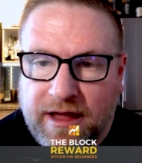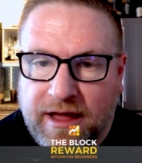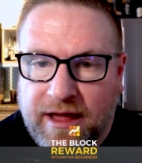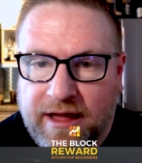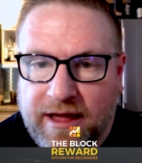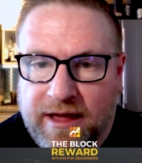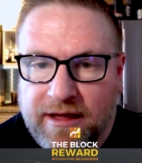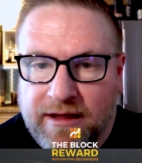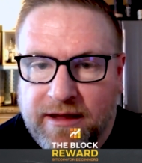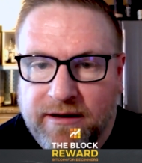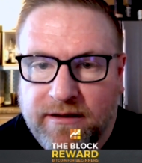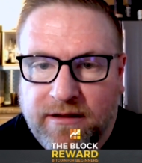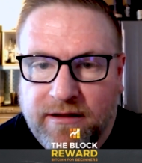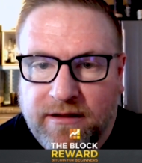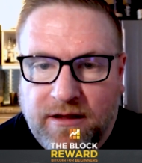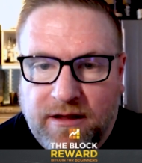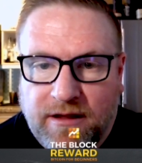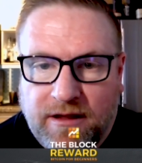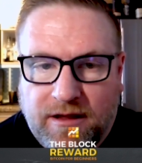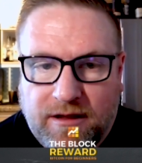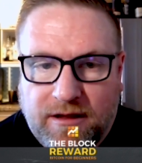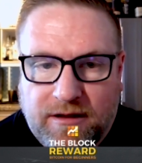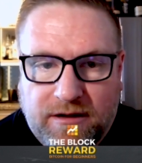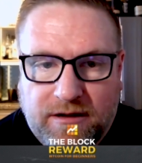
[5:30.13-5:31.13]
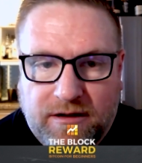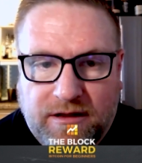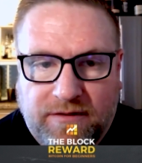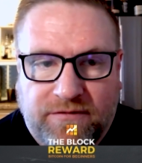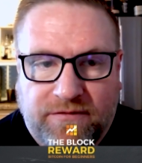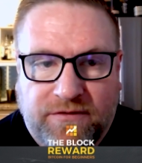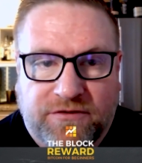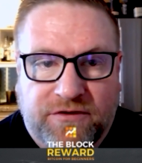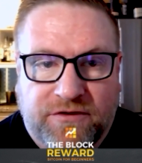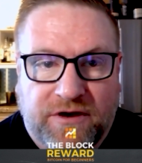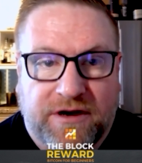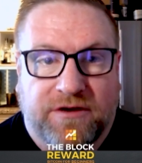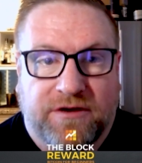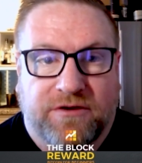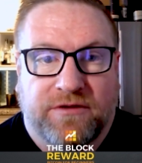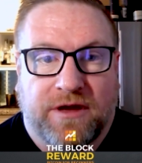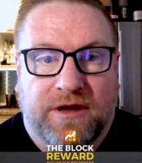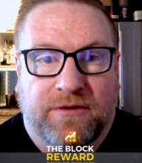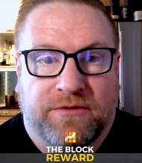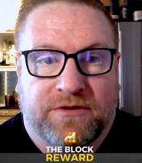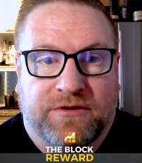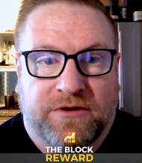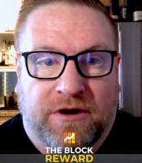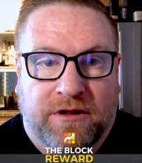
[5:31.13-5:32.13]
And if you're trying to do
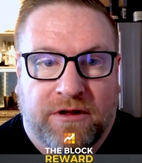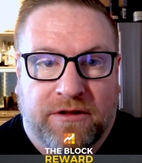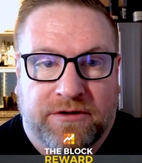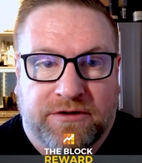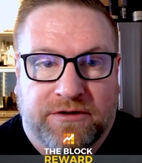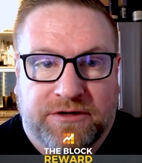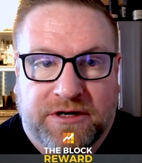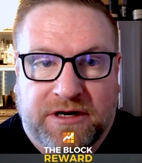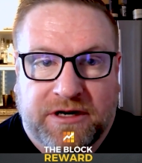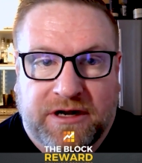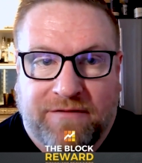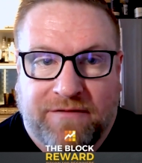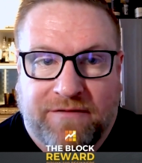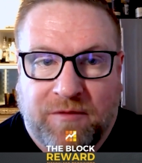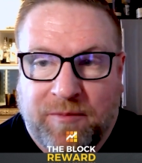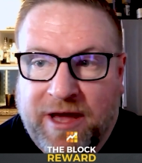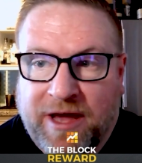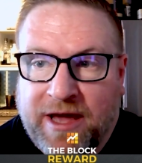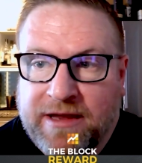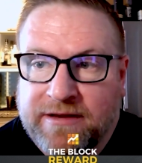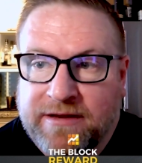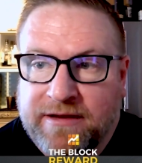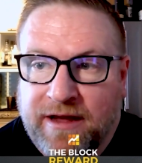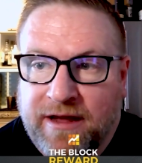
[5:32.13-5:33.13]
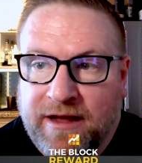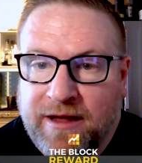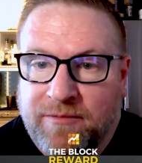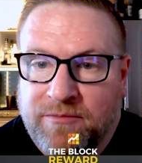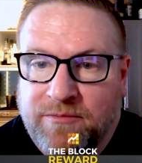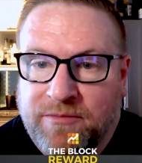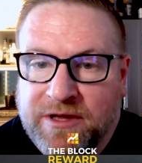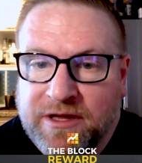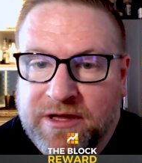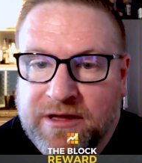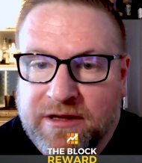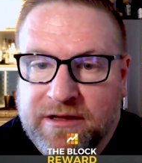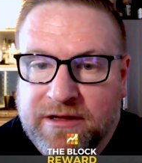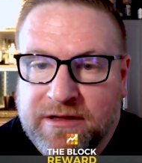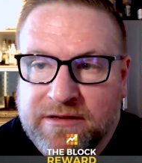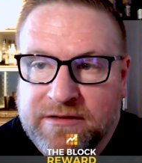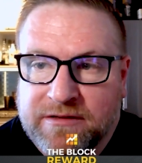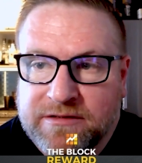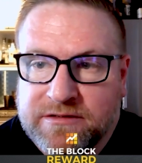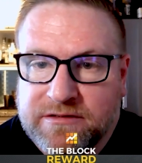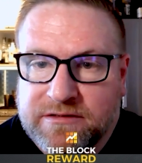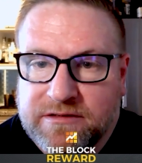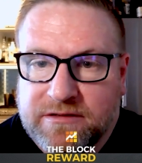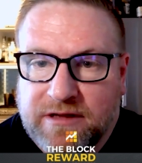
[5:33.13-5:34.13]
that with dollars, you're going to have a bad time
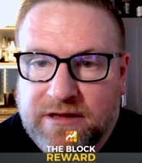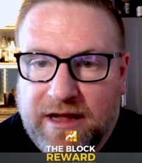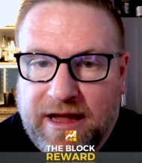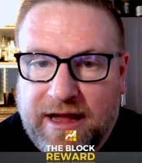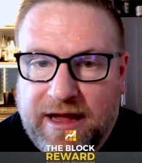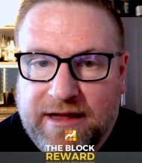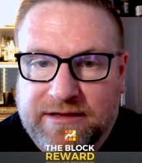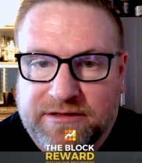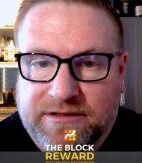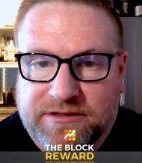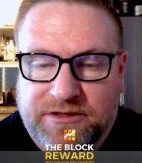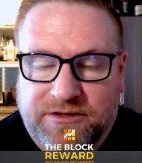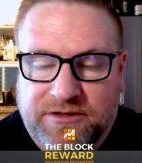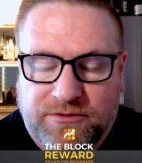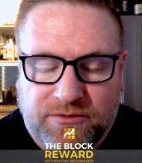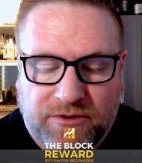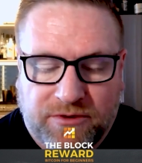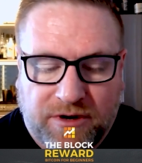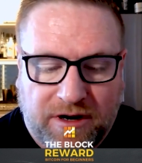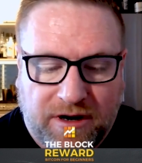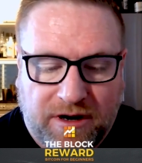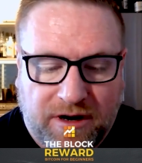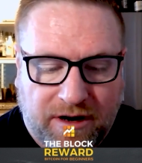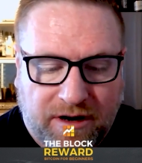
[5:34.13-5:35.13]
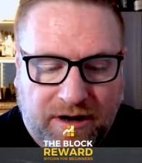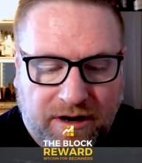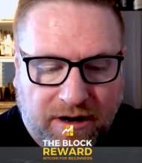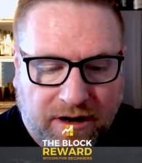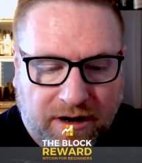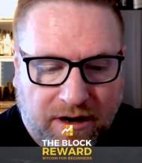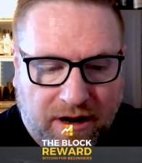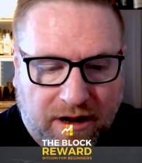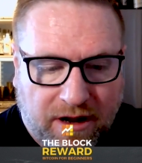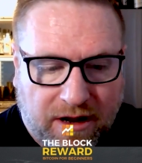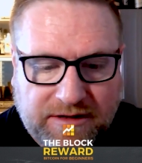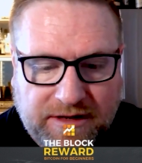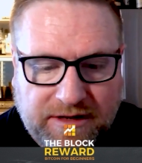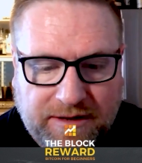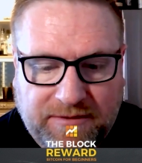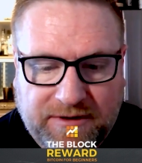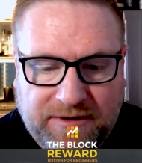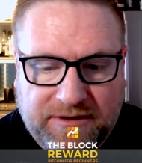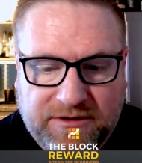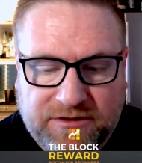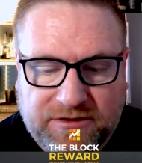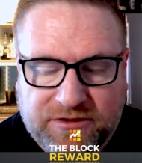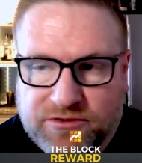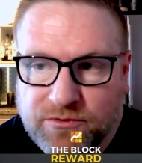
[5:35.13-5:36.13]
because as you are
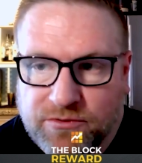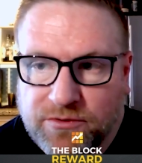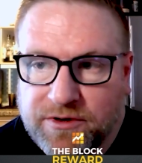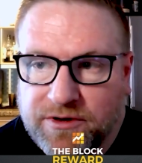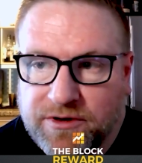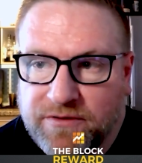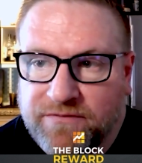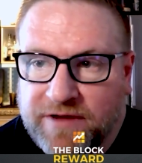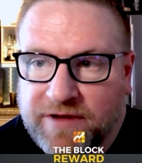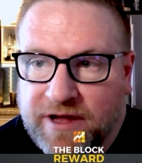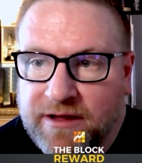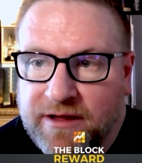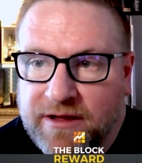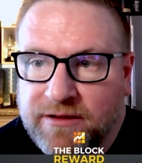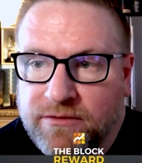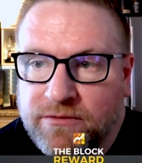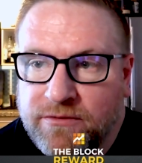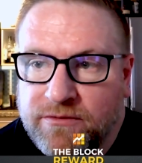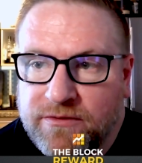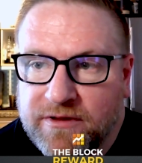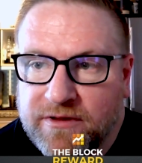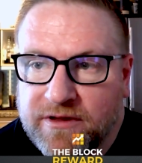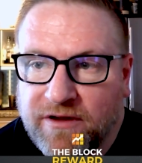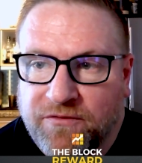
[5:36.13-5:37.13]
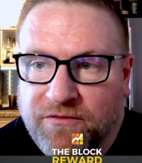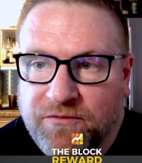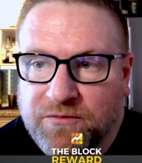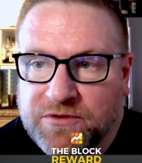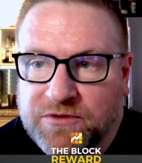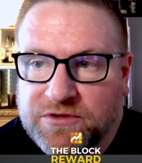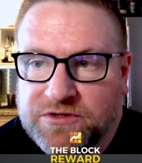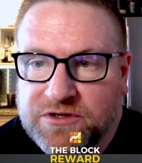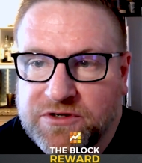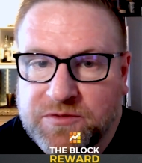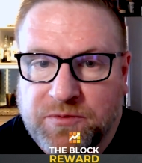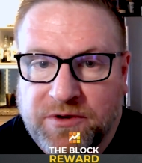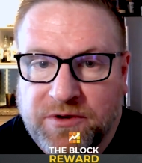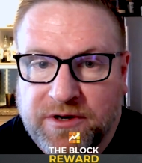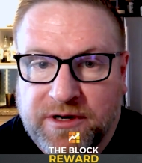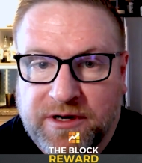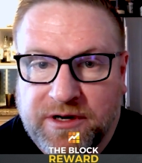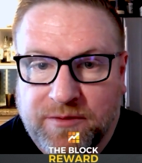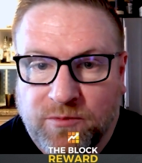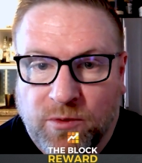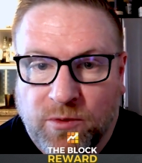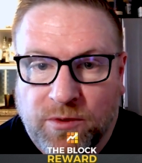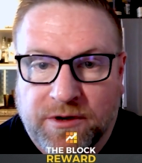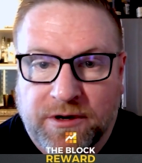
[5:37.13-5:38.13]
attempting to store your value, the government's just
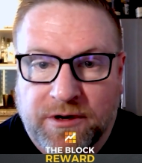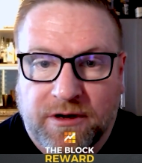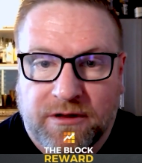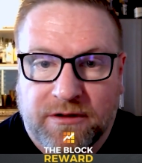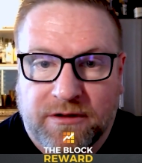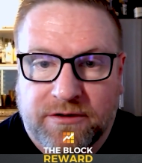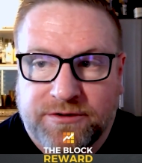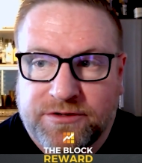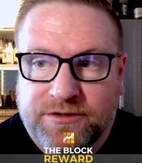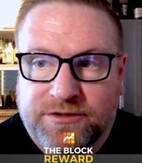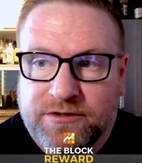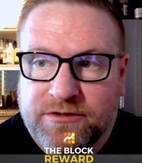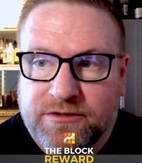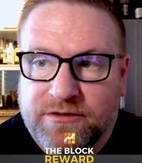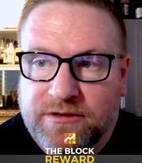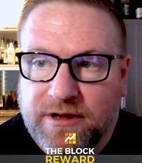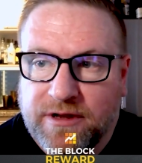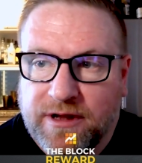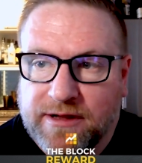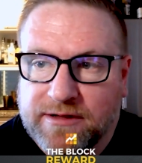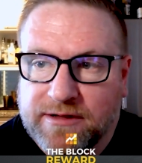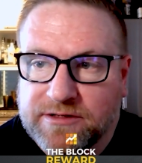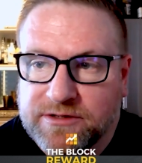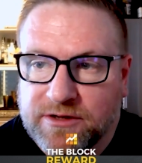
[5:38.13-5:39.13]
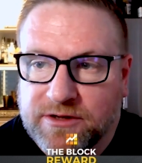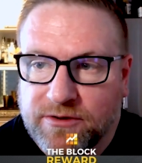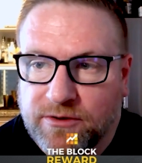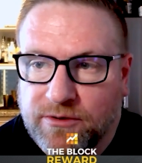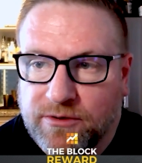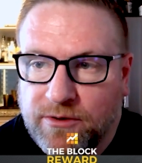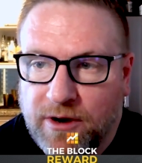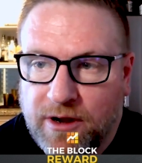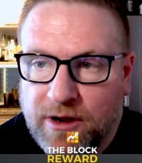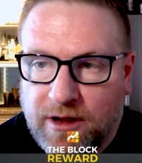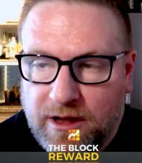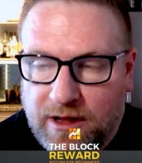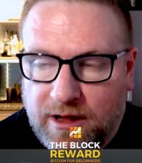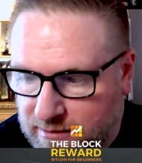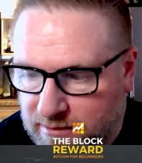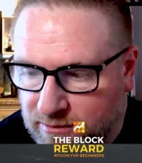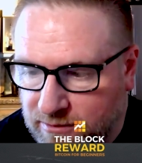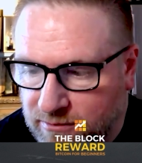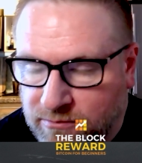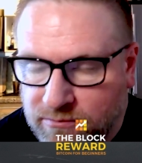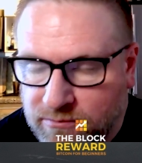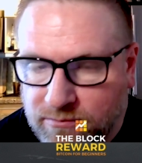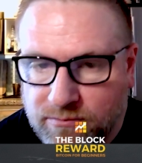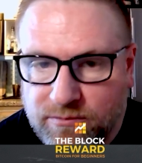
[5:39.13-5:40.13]
printing more dollars. And so, you
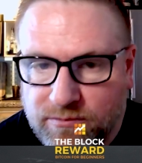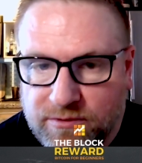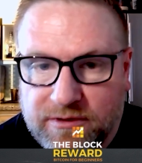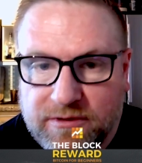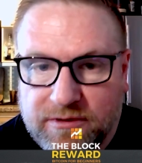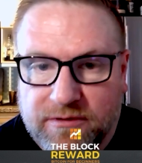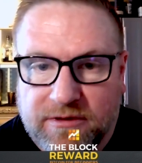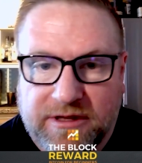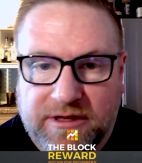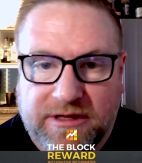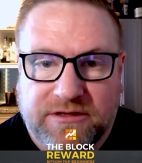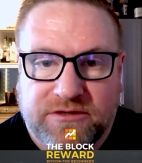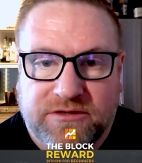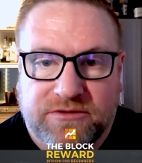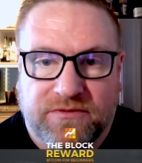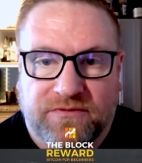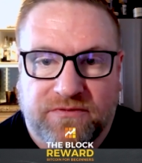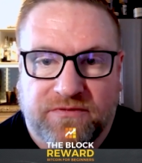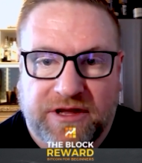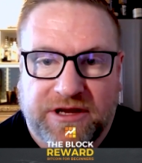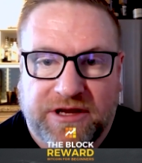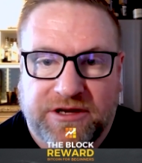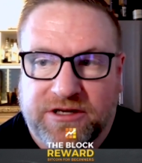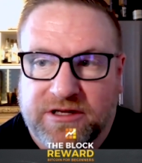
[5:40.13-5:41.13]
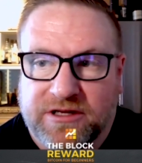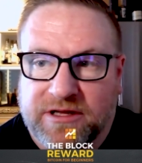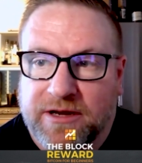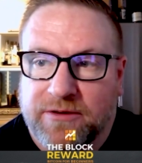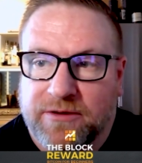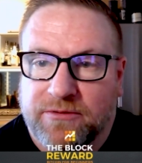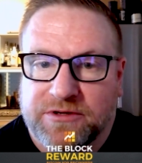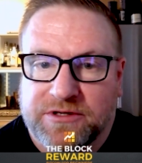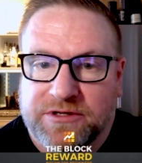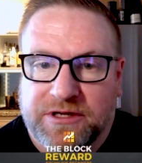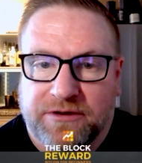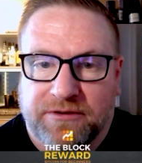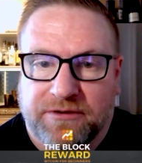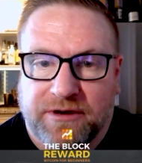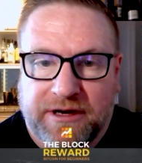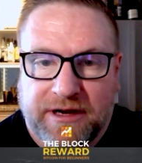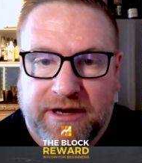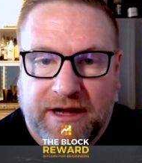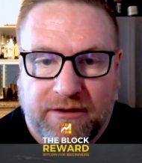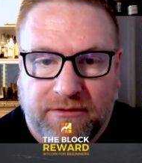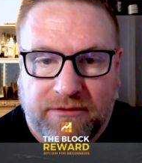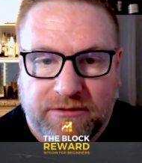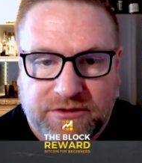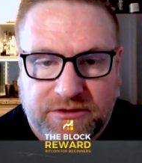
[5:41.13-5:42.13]
know, we leads to inflation like we're seeing right now.